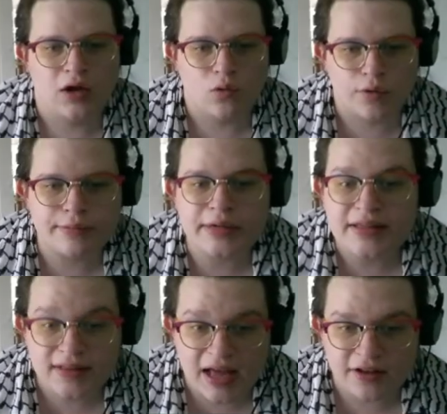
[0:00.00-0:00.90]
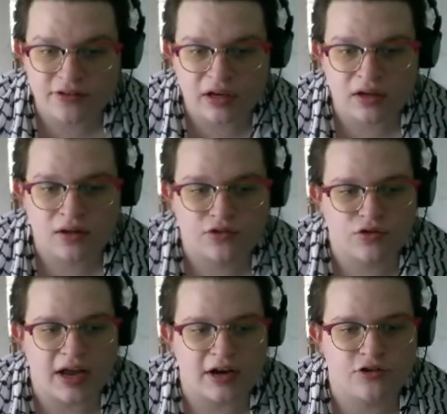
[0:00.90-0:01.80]
we're realizing
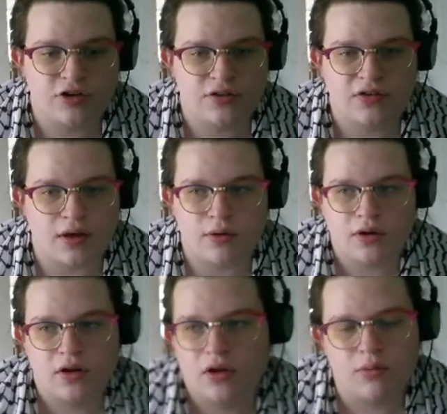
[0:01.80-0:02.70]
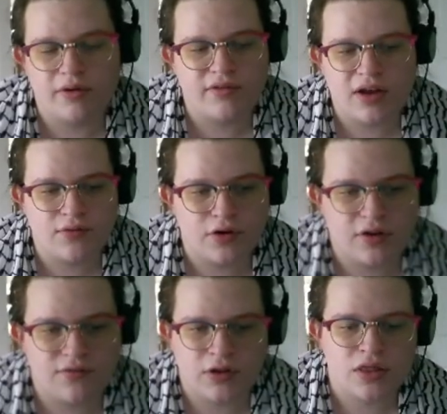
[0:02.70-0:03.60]
strategies that we've never
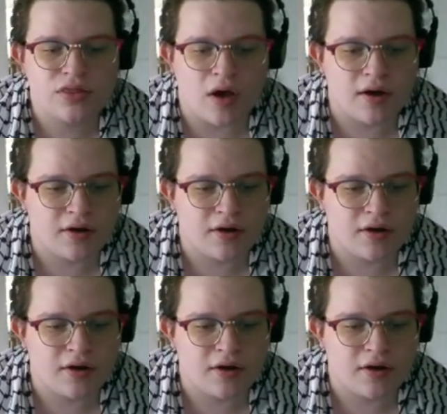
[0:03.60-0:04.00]
even thought